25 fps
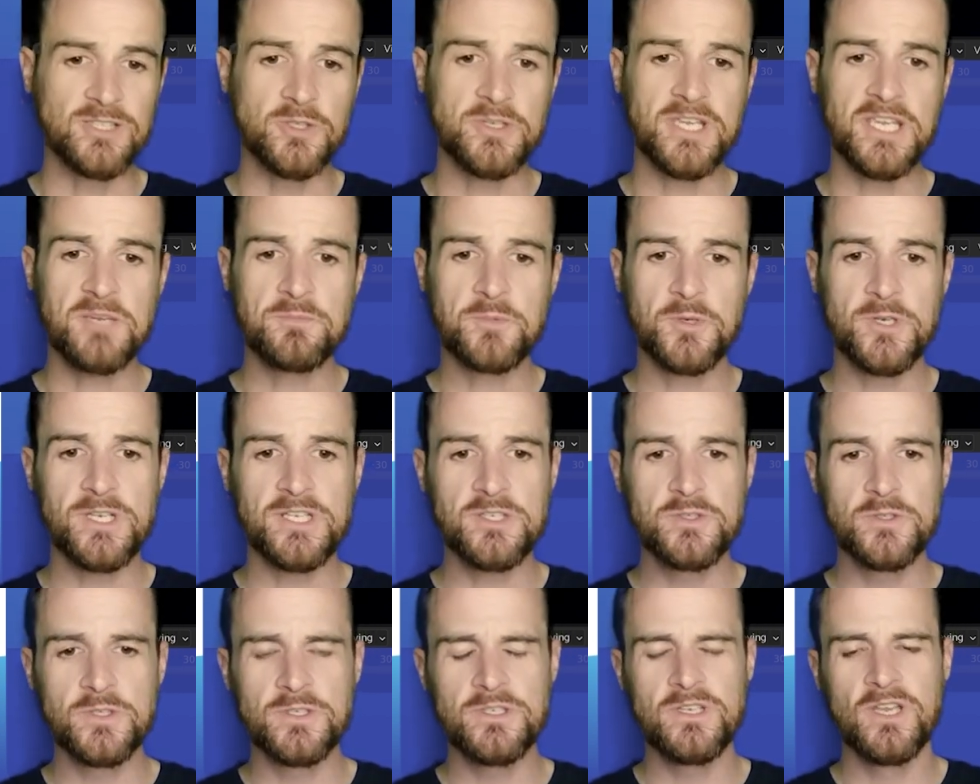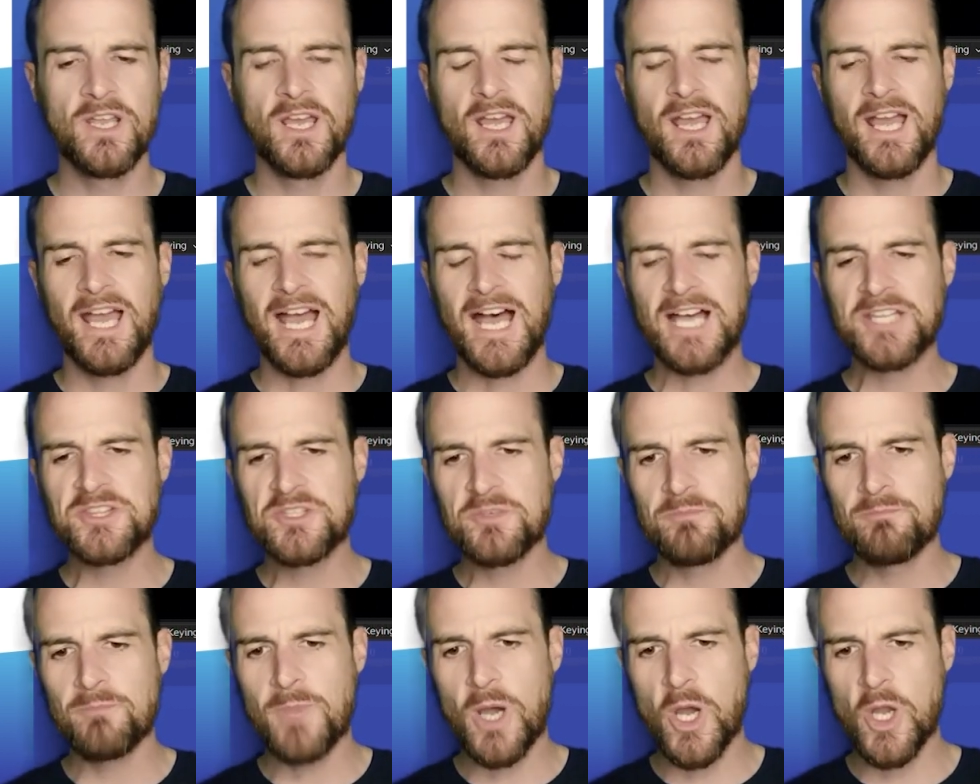Looking pretty good.
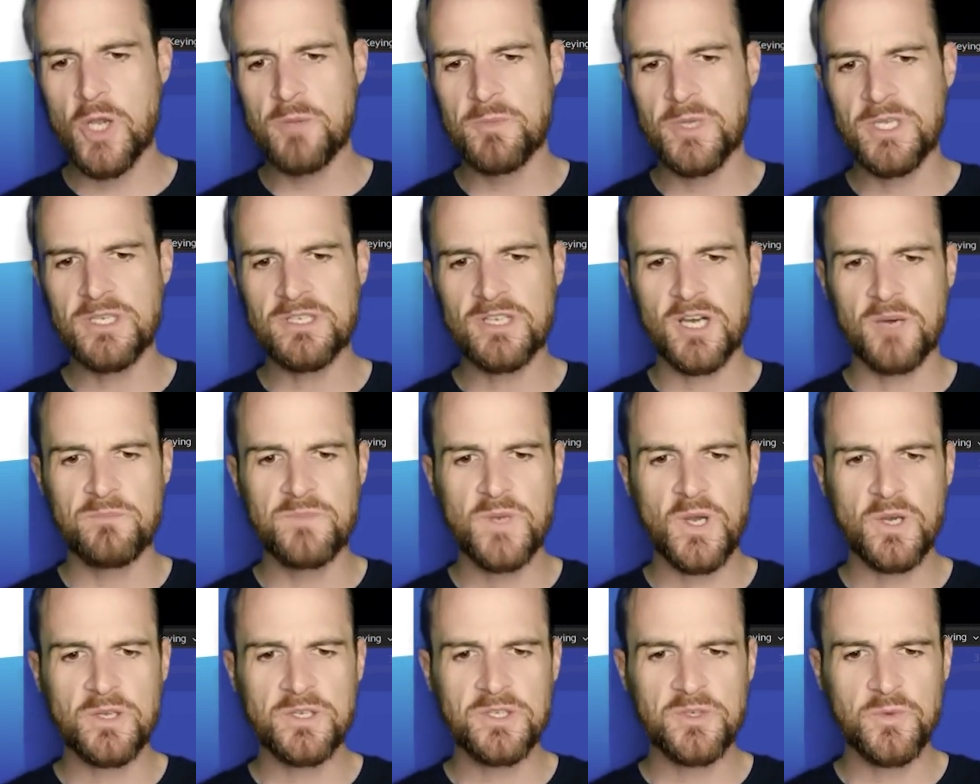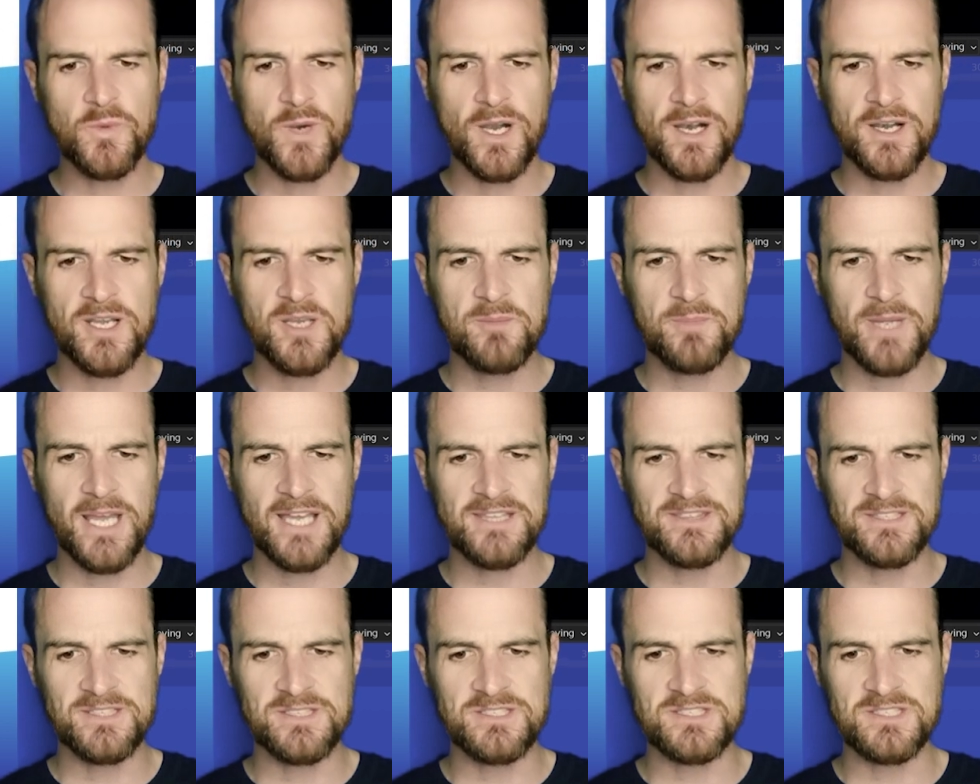At the moment, I'm not going to worry
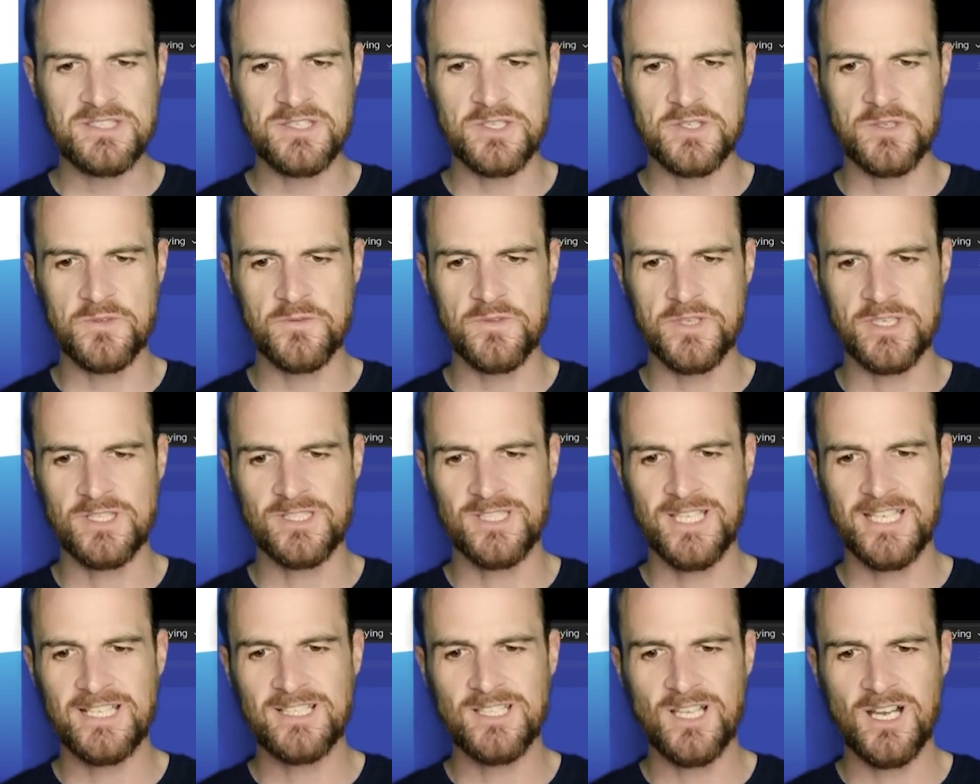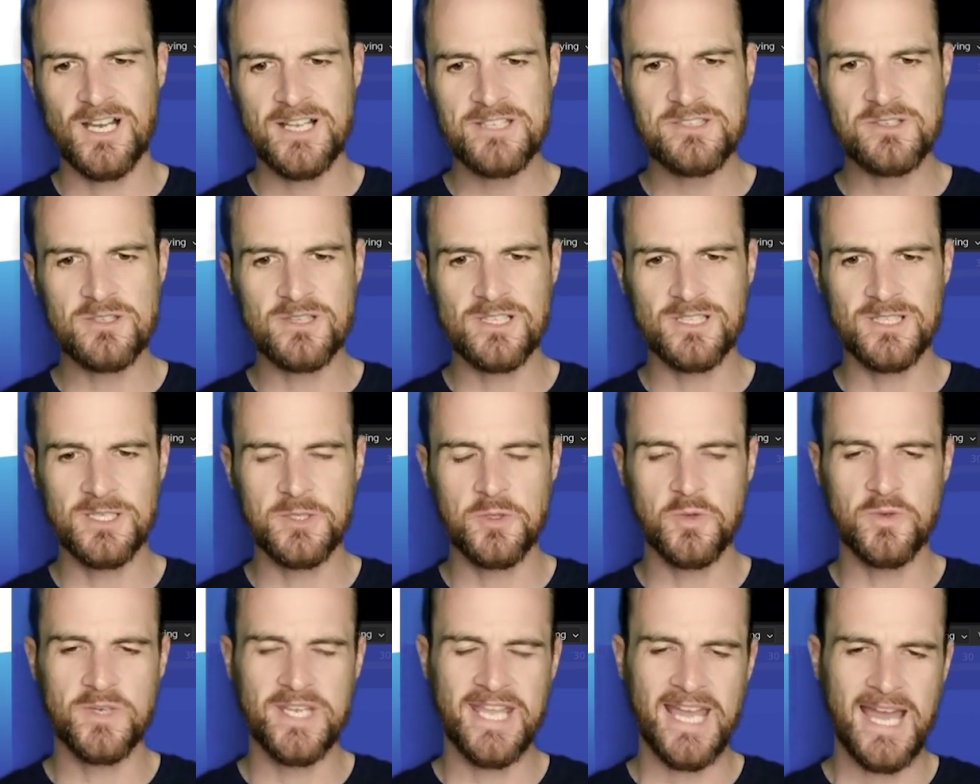about the click lines or the
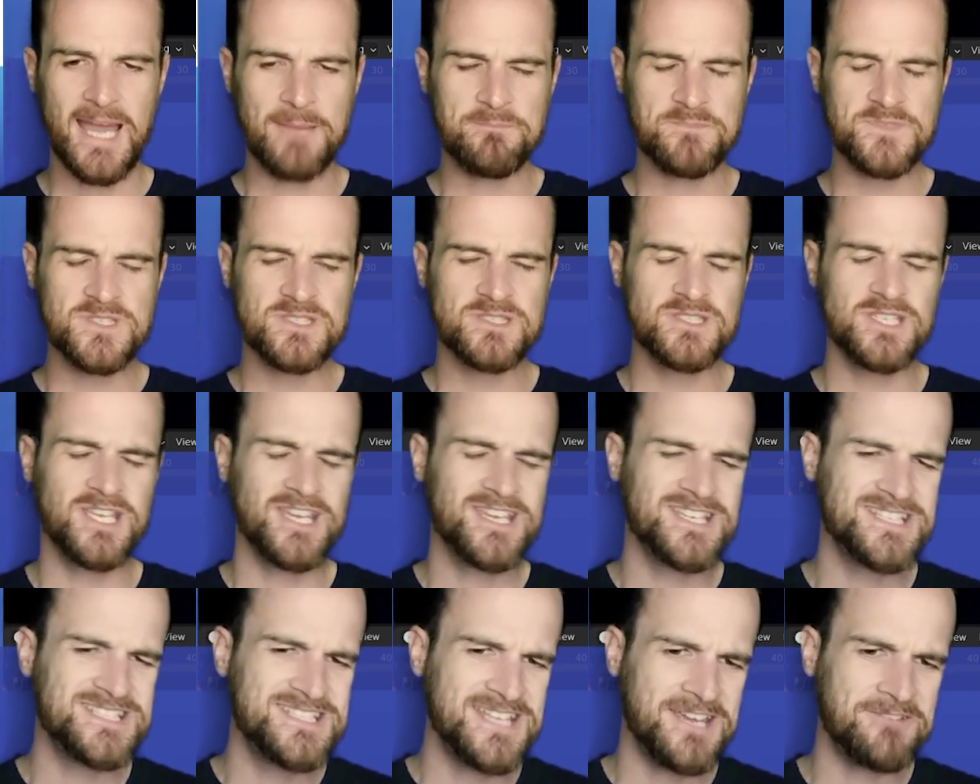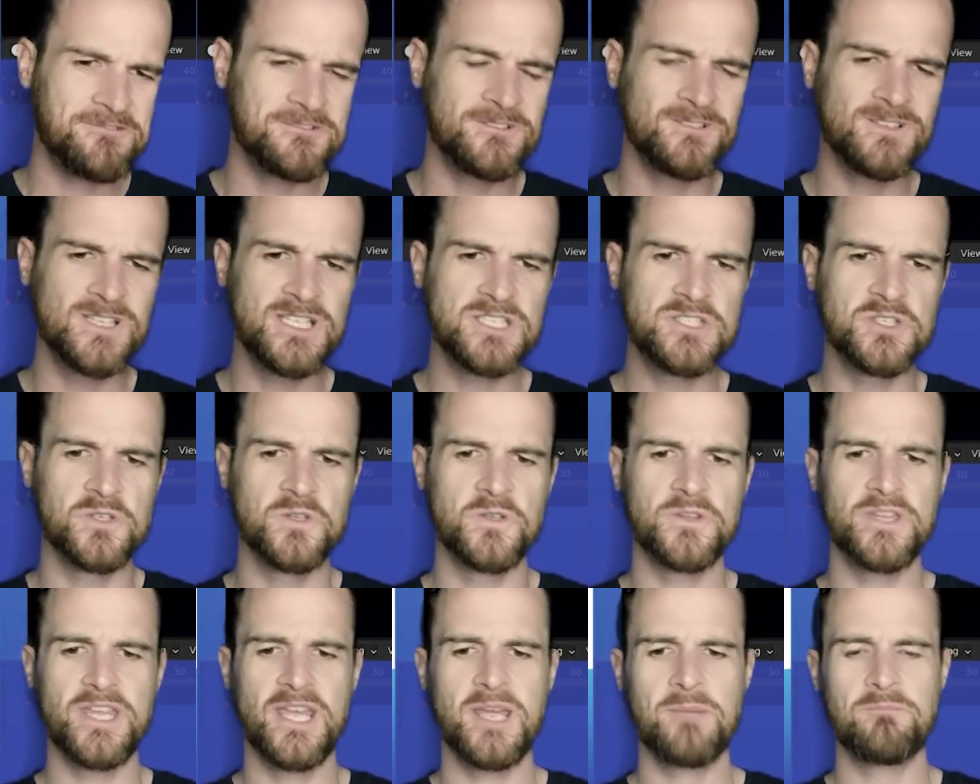little gaps. You can definitely
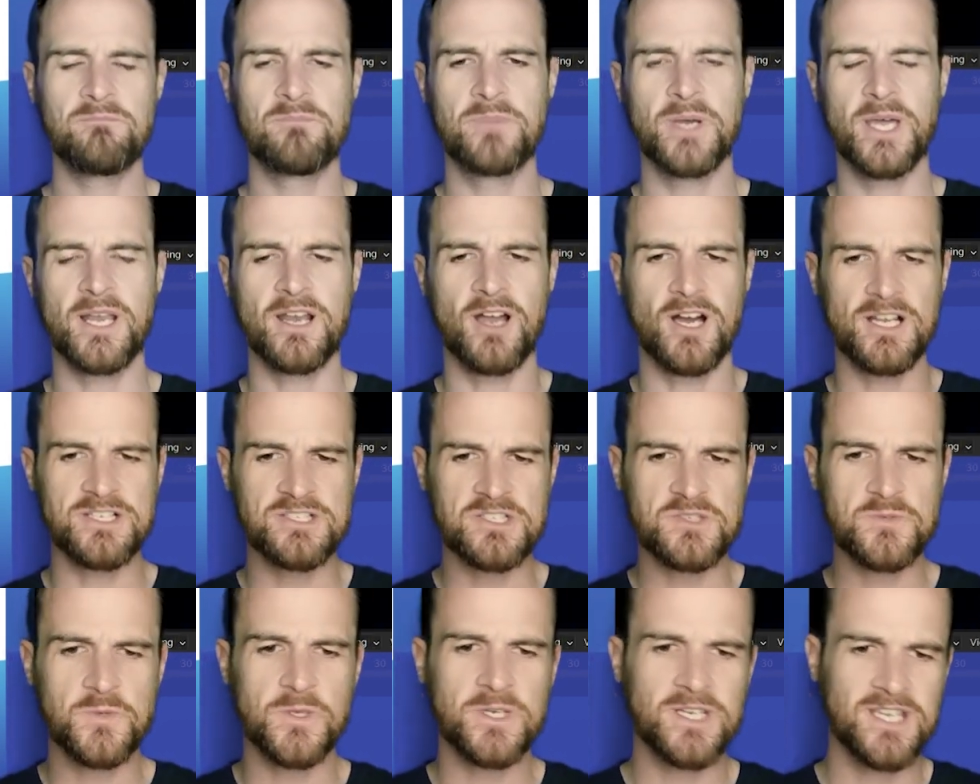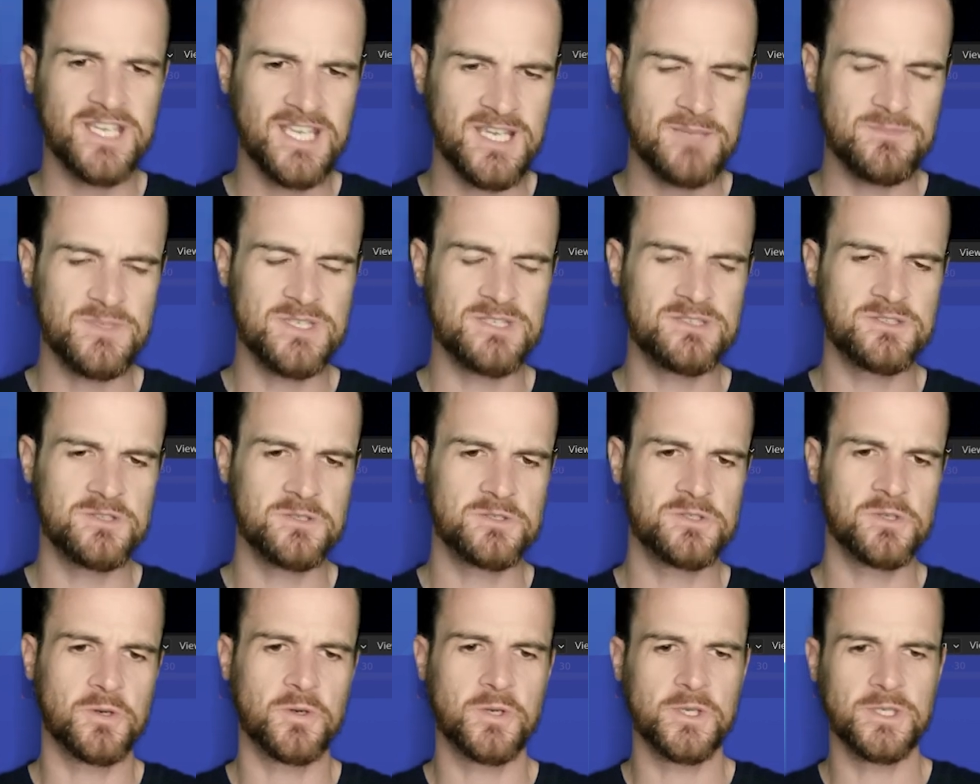do them, but I just want to keep
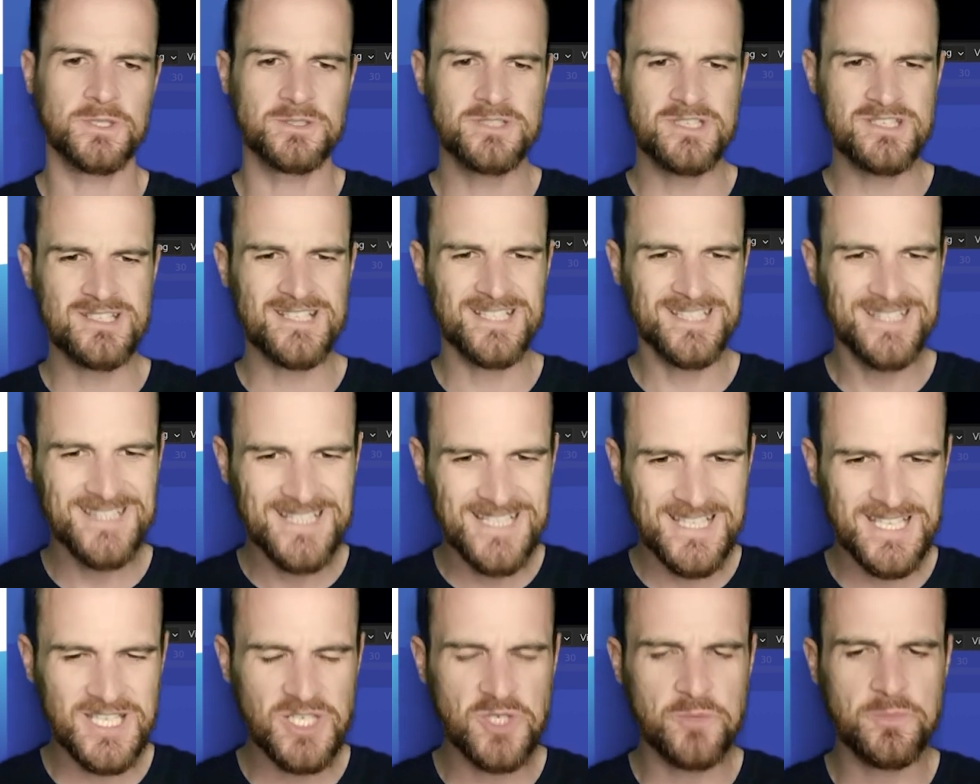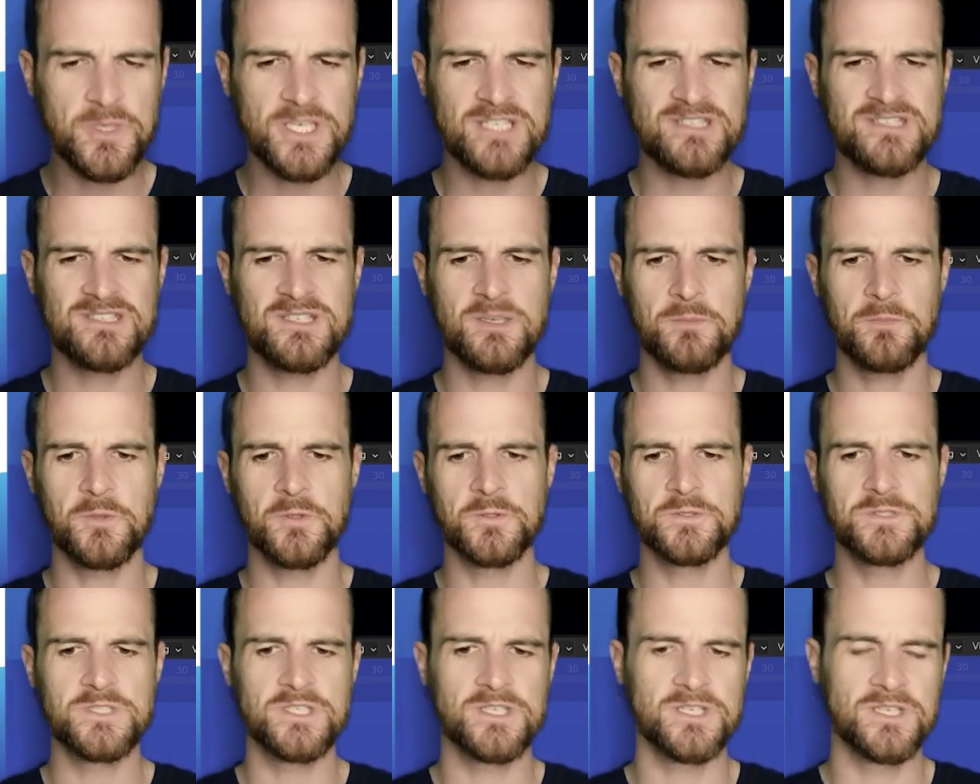this tutorial just a little bit
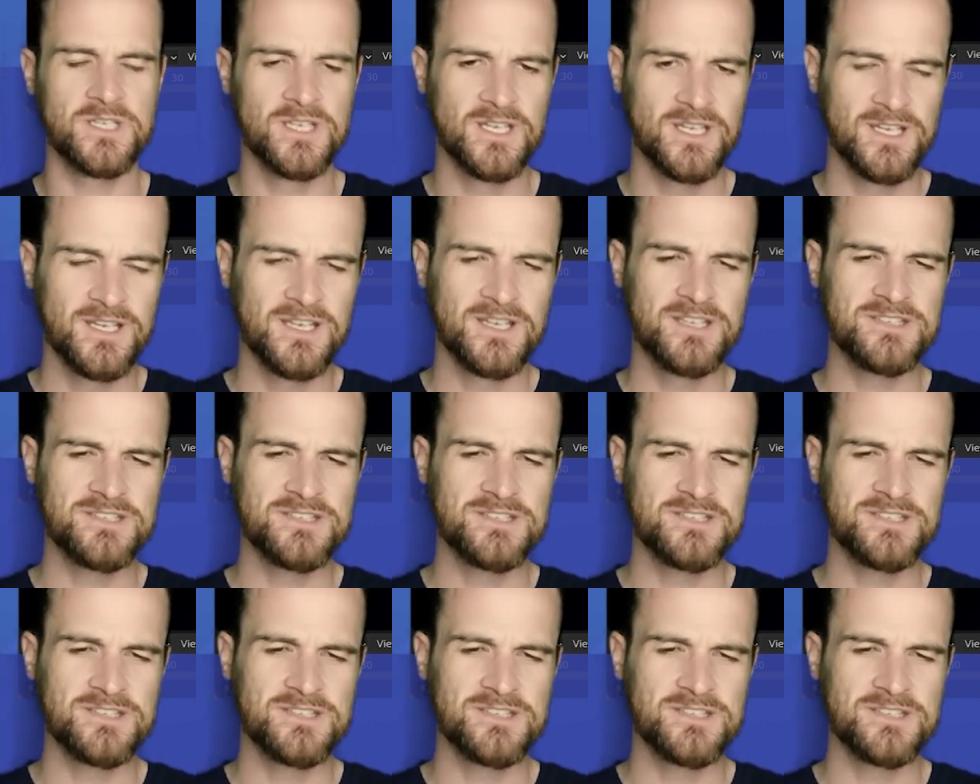simple